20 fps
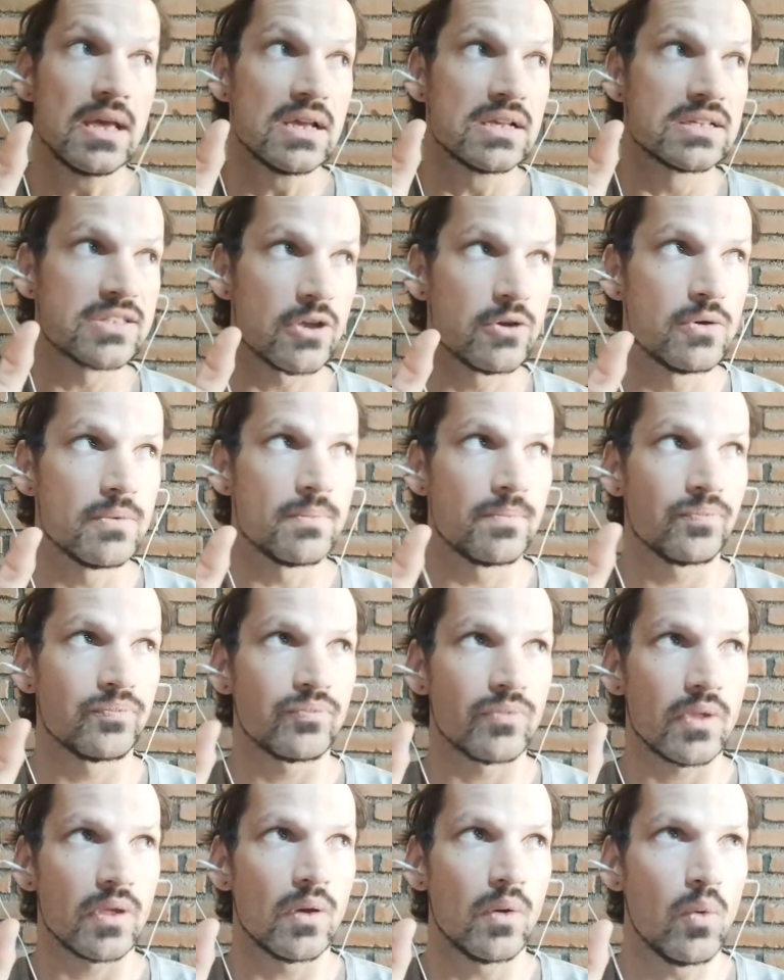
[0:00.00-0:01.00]
So
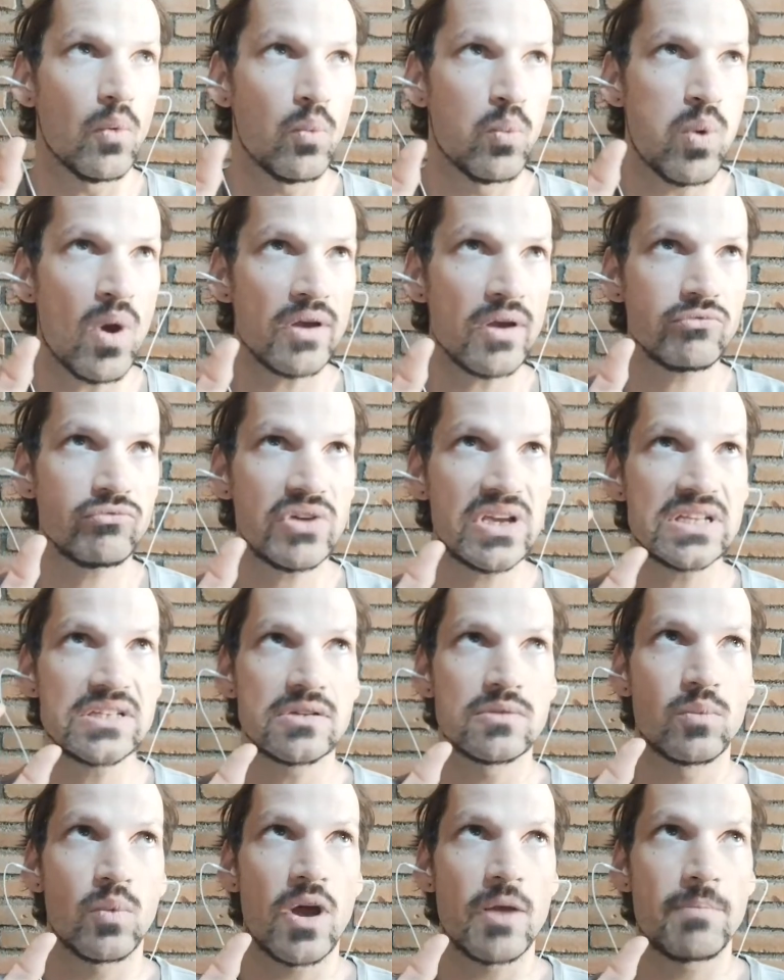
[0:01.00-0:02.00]
one
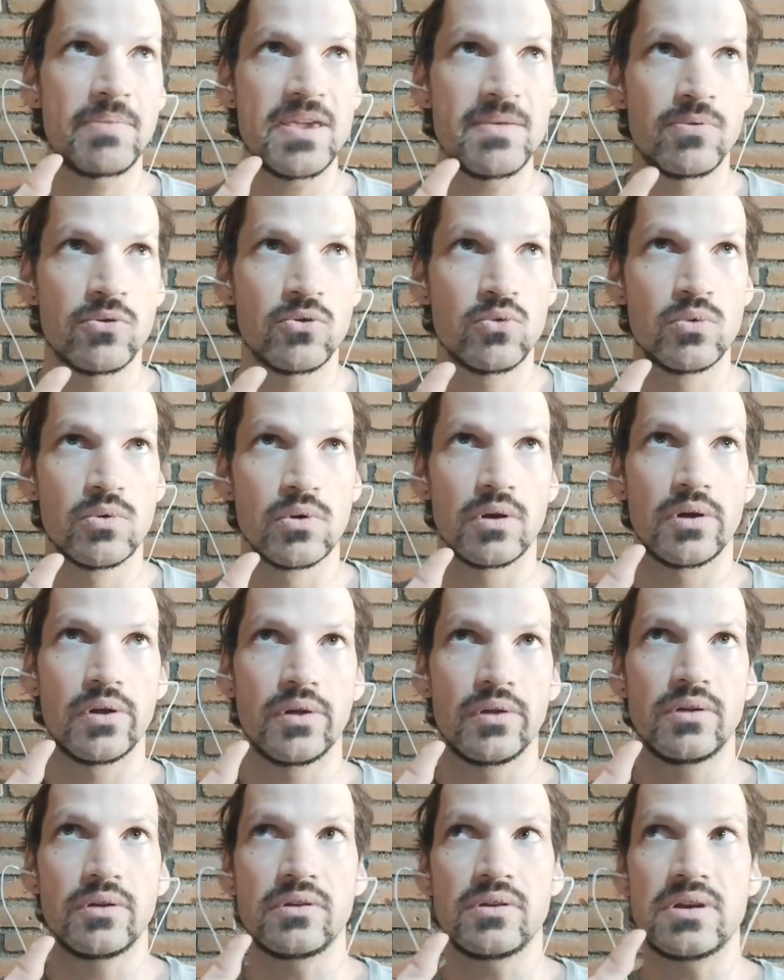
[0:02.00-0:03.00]
reason why people
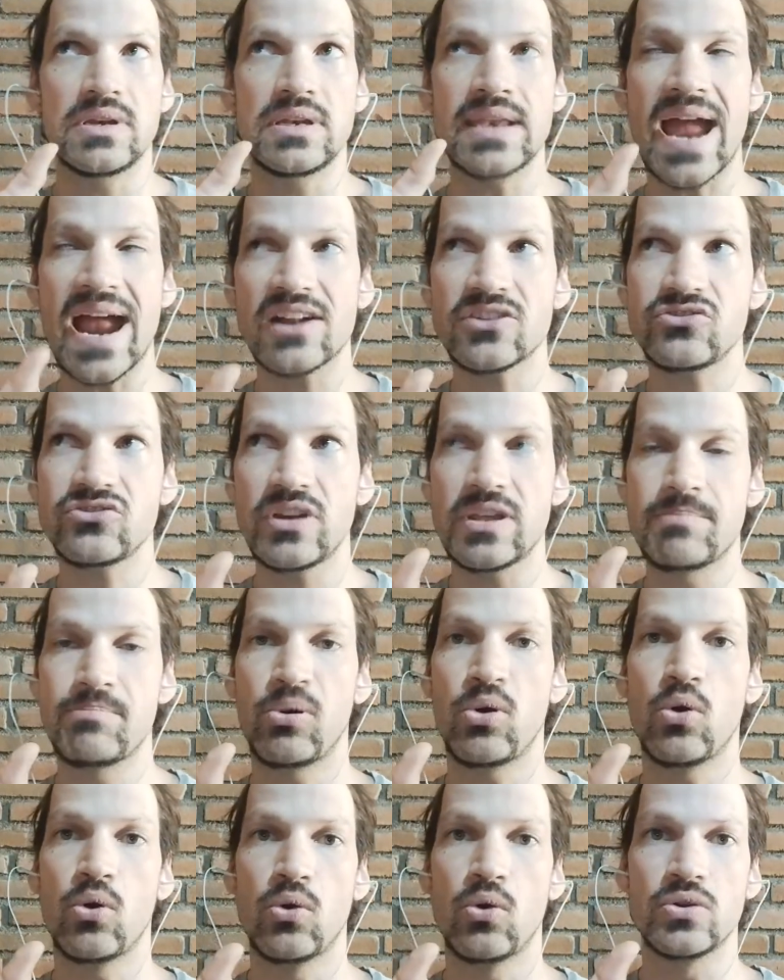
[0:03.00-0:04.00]
naturally
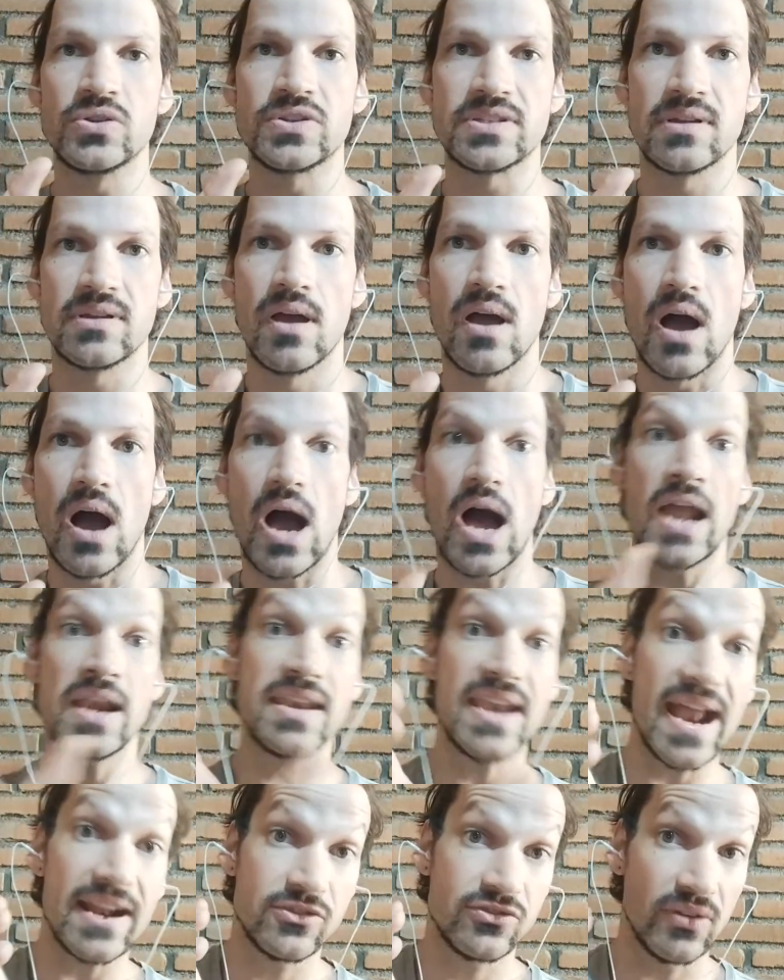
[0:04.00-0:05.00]
pause
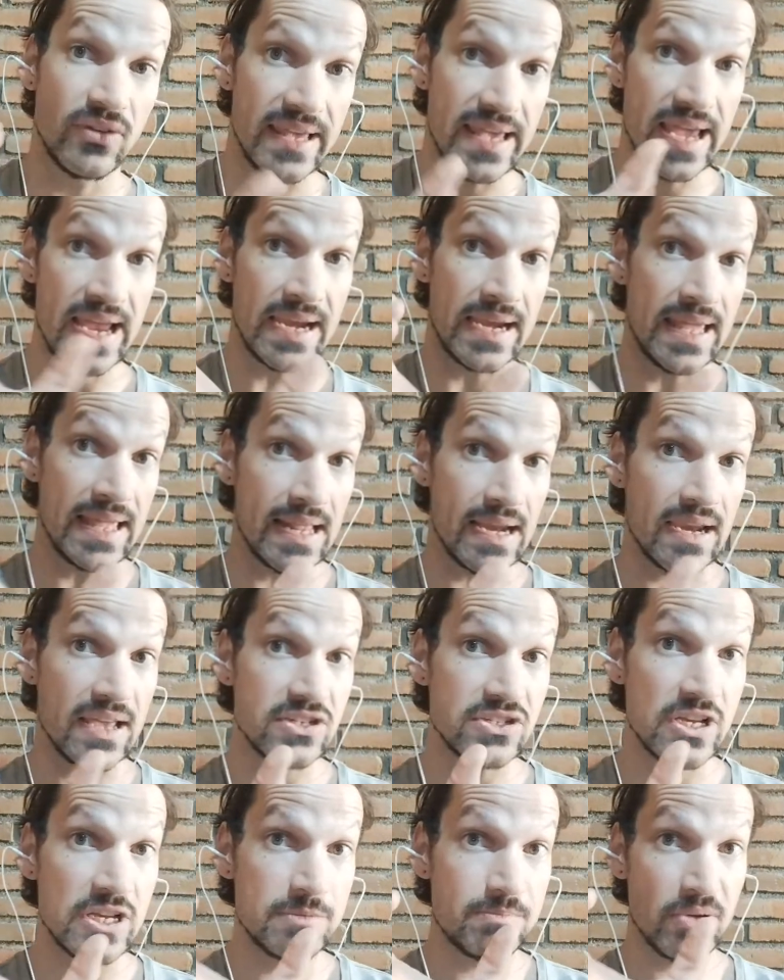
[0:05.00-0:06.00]
unnaturally in
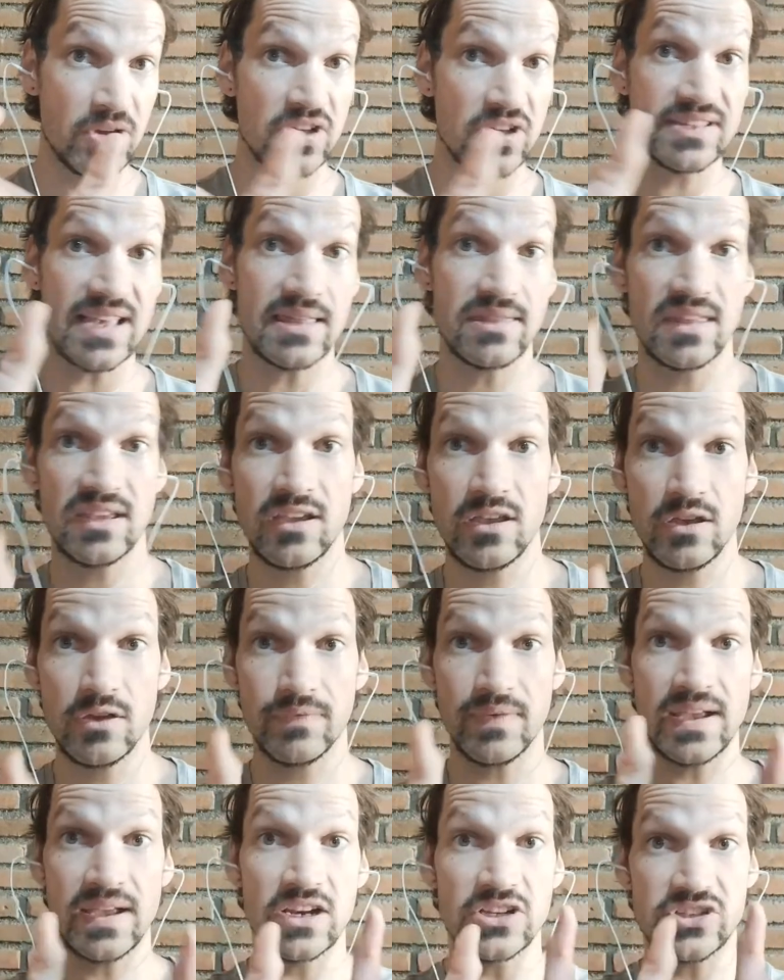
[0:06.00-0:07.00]
English is because they're thinking
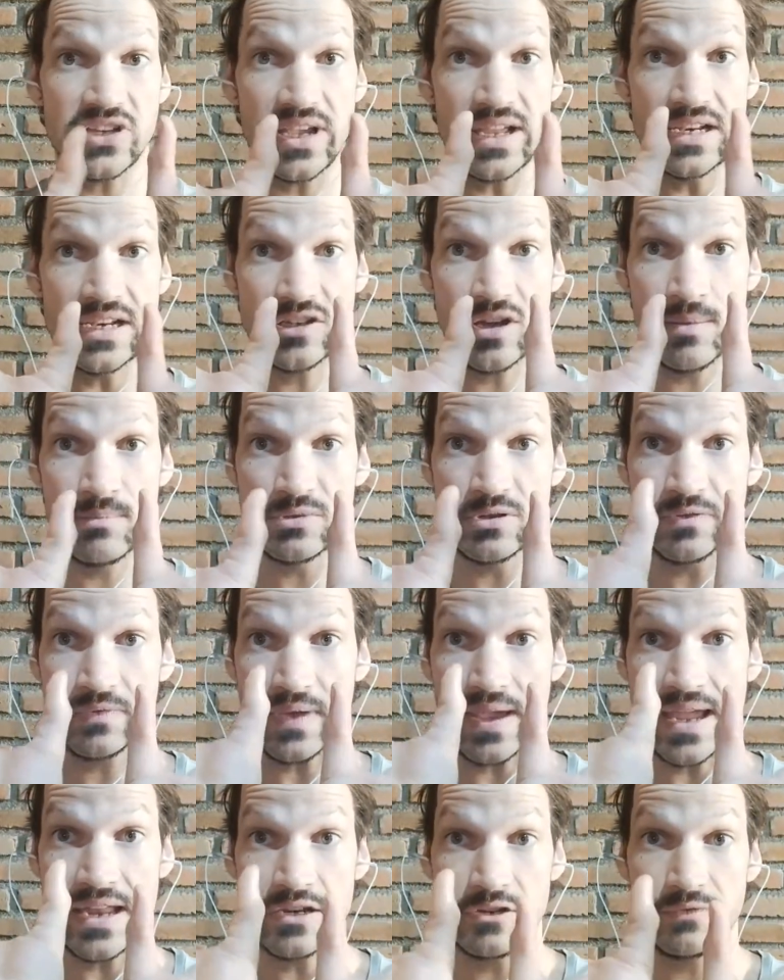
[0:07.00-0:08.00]
of English in terms of
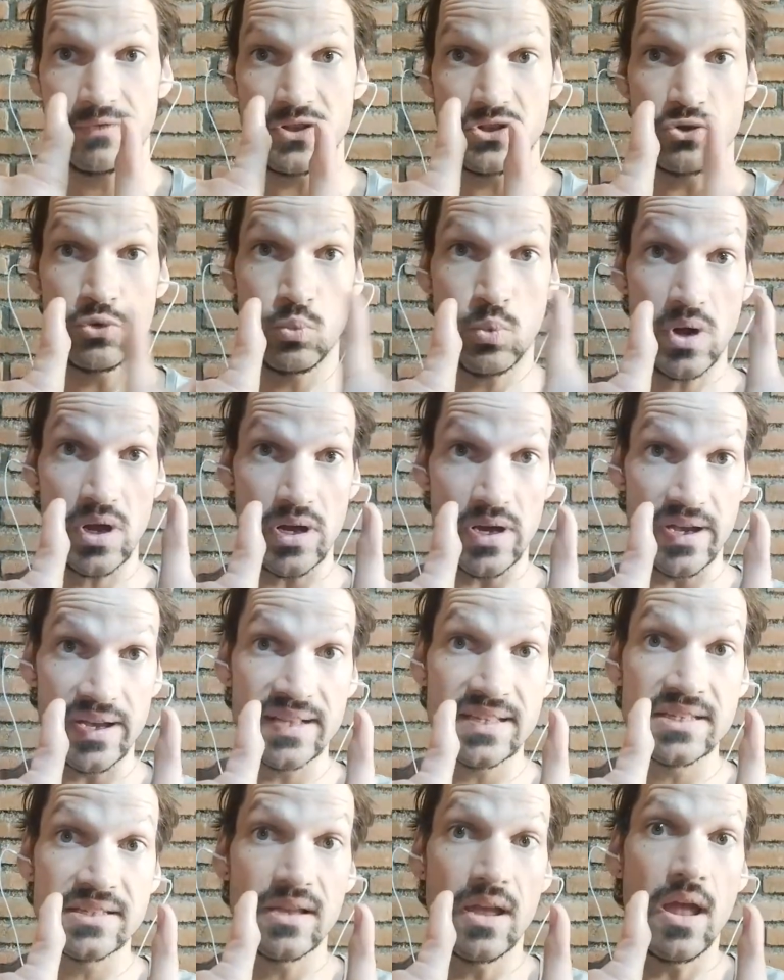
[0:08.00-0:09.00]
individual
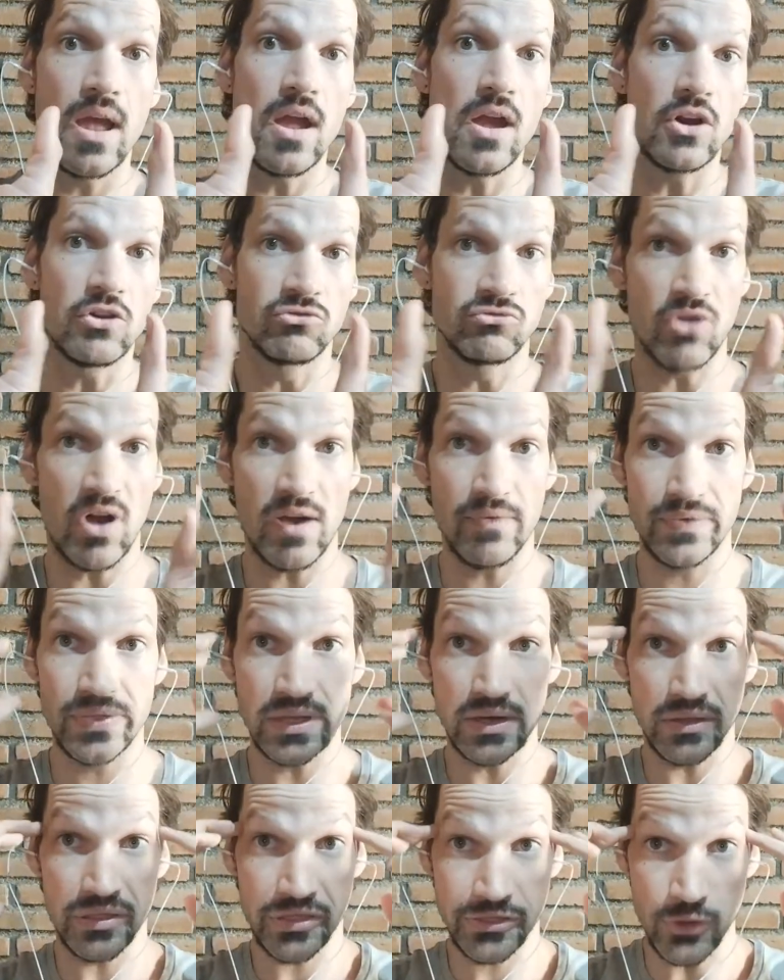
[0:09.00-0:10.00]
words rather
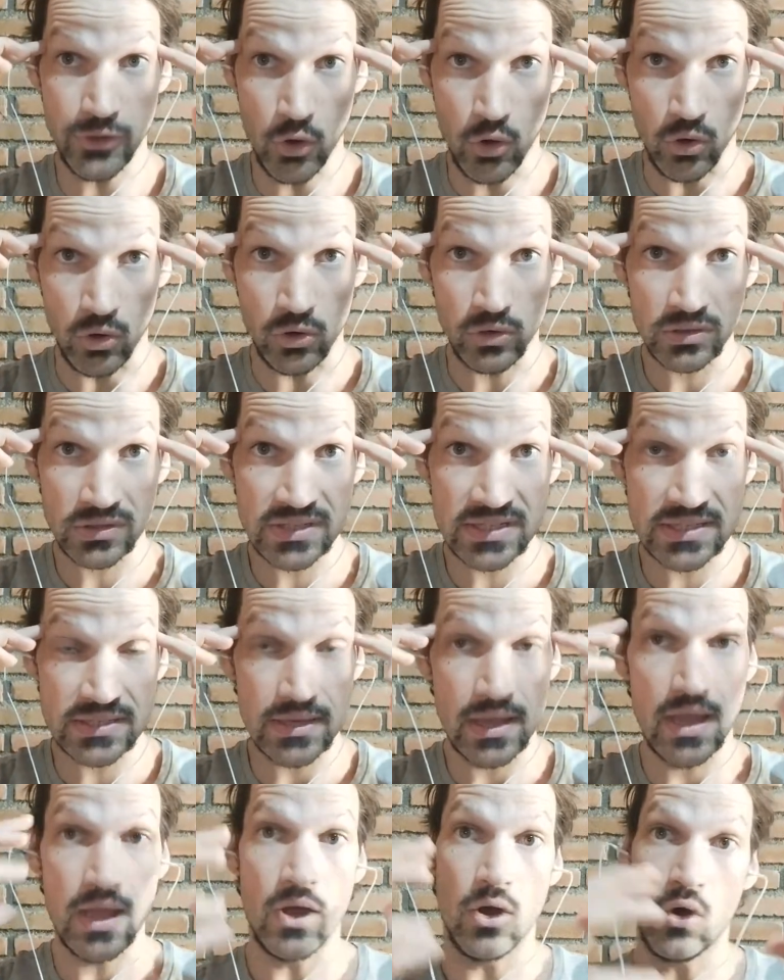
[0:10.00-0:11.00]
than thoughts,
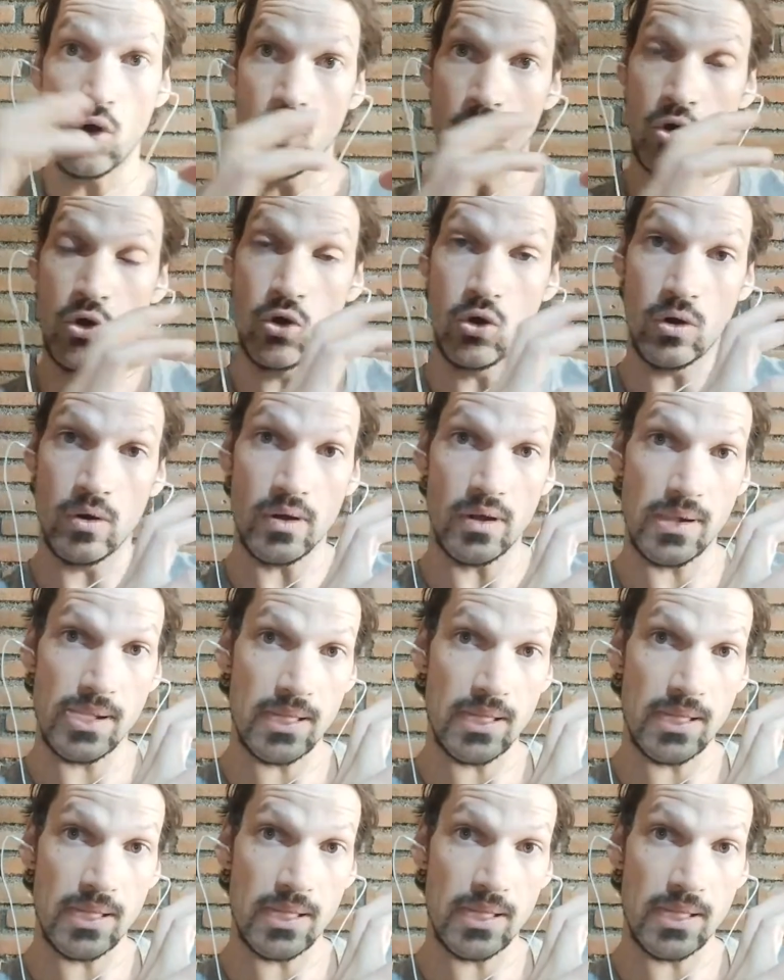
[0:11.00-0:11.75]
or,